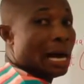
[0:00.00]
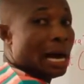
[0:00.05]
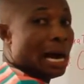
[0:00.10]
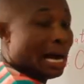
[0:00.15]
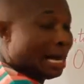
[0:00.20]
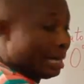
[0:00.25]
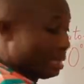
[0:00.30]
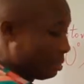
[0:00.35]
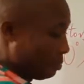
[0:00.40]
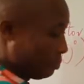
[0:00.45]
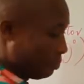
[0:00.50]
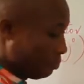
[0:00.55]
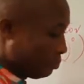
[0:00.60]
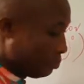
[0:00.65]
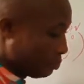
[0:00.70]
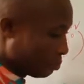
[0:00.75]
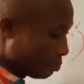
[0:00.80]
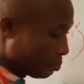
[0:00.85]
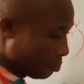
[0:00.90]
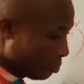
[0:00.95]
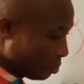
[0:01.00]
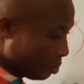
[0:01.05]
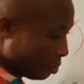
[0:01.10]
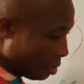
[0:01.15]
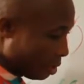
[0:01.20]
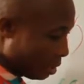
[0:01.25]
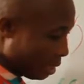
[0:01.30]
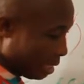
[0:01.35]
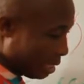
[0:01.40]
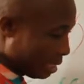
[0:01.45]
And
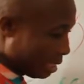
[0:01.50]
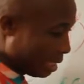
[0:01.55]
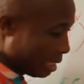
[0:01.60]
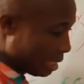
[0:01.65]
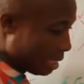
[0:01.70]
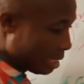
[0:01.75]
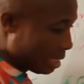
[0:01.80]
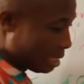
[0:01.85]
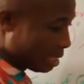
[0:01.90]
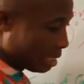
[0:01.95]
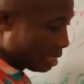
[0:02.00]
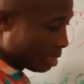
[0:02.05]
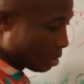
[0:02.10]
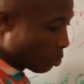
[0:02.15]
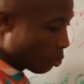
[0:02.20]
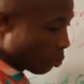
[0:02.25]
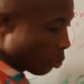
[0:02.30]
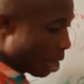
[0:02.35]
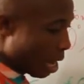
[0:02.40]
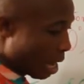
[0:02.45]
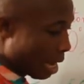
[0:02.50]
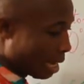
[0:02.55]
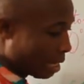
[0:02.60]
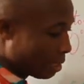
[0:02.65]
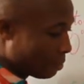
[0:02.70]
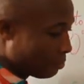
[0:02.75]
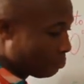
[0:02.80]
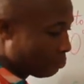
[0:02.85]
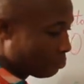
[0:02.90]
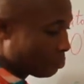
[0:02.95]
this is
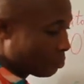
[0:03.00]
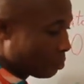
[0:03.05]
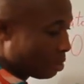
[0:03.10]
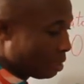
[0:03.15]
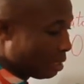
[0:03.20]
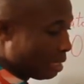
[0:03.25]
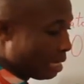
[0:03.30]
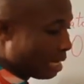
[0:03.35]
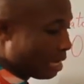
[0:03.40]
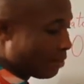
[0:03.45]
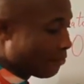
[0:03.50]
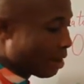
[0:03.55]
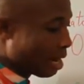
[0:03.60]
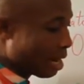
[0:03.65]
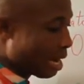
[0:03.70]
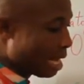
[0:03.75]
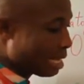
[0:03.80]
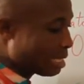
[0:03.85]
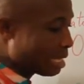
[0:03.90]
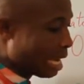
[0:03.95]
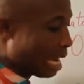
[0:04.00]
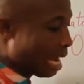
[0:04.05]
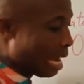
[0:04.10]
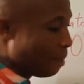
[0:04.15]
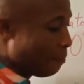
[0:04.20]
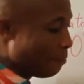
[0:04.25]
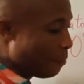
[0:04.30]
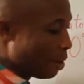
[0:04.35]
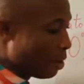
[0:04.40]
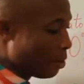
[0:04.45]
where the River Niger
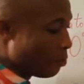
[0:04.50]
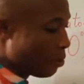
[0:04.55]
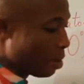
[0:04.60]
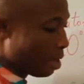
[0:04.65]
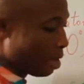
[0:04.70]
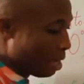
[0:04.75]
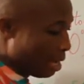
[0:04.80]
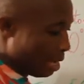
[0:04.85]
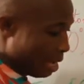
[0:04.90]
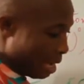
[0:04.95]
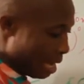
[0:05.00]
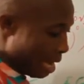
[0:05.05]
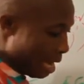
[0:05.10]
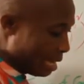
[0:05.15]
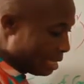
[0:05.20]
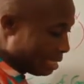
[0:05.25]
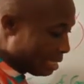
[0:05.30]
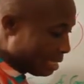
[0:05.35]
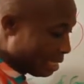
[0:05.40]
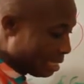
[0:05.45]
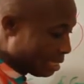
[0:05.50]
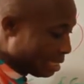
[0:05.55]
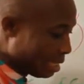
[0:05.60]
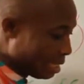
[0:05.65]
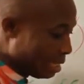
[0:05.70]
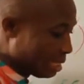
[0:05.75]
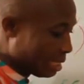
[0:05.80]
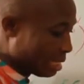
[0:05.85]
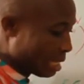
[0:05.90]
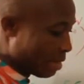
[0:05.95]
and Benue empties
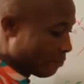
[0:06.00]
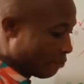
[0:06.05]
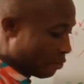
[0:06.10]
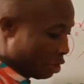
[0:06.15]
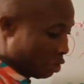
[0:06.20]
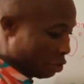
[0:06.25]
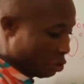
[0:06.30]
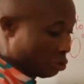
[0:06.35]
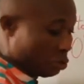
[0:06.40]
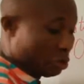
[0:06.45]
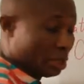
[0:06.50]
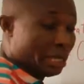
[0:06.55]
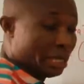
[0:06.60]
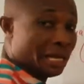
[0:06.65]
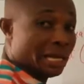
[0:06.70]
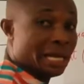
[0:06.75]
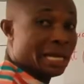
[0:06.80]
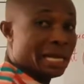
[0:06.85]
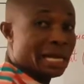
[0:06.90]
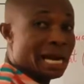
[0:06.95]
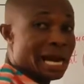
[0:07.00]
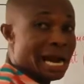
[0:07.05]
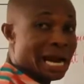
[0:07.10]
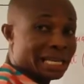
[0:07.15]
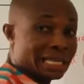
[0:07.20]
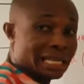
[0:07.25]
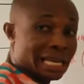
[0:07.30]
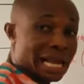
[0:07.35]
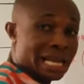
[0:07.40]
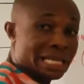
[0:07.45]
itself into the
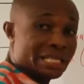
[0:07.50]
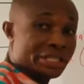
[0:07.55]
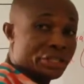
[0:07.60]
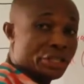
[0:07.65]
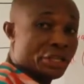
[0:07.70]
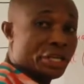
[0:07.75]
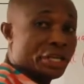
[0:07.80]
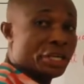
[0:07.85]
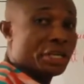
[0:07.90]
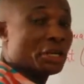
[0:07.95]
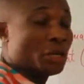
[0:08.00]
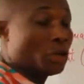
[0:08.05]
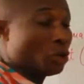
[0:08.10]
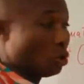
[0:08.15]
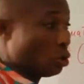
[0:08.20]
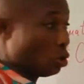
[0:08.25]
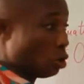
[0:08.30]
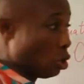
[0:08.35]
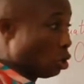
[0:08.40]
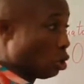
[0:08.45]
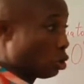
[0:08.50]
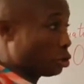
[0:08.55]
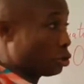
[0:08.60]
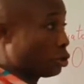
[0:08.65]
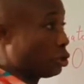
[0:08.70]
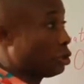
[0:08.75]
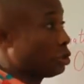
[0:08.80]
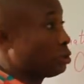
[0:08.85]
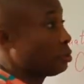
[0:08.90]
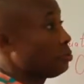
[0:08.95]
Atlantic
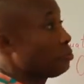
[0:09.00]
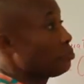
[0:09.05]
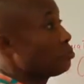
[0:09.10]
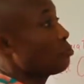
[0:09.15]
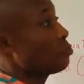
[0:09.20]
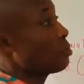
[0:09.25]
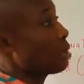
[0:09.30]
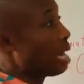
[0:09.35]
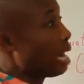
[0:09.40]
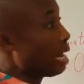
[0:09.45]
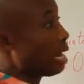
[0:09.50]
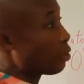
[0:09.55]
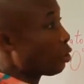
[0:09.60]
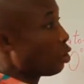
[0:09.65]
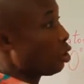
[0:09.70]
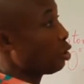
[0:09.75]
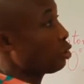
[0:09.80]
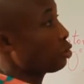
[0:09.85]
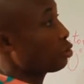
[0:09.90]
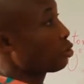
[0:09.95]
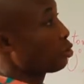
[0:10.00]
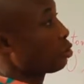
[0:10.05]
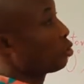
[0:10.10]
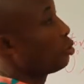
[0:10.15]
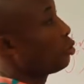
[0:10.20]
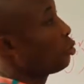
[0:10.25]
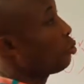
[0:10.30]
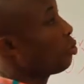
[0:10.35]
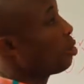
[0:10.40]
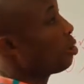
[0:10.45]
Ocean. And
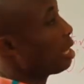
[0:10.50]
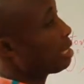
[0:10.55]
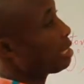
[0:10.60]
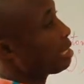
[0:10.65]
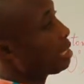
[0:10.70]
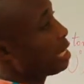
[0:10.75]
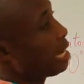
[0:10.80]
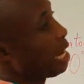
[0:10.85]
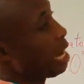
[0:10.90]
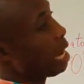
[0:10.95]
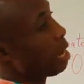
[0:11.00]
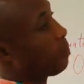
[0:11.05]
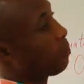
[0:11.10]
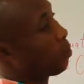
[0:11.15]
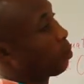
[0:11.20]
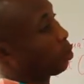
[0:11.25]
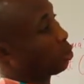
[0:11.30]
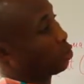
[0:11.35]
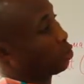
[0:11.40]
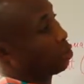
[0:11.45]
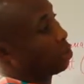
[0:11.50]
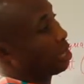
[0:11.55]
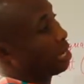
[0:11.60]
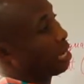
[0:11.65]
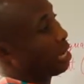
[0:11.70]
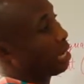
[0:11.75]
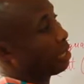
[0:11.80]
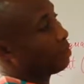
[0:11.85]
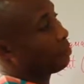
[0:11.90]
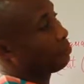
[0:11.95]
also, you can see a portion
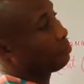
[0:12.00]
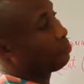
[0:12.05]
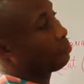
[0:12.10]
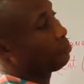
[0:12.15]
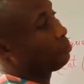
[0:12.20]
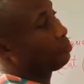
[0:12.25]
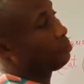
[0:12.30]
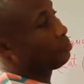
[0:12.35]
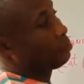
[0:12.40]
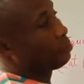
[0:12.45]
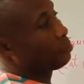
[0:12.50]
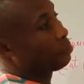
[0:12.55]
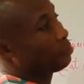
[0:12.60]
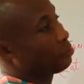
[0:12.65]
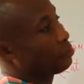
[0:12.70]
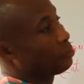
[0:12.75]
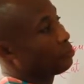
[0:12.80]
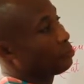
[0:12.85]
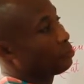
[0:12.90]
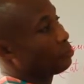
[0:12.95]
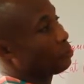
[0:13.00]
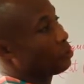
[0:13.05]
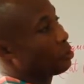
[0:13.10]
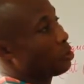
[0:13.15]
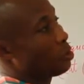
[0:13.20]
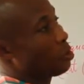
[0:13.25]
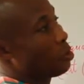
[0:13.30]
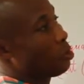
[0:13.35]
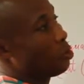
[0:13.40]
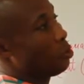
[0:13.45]
here,
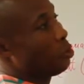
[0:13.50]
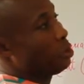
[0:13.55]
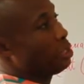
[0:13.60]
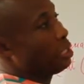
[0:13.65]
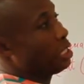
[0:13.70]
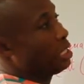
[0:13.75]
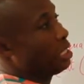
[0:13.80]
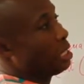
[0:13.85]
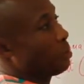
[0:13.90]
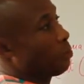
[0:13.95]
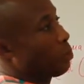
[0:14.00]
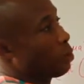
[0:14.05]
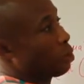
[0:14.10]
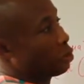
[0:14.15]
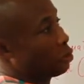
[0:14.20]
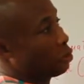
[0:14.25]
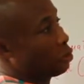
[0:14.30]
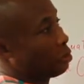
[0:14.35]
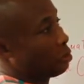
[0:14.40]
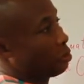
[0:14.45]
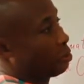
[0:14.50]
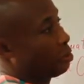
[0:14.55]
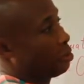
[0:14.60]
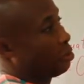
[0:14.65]
which is the portion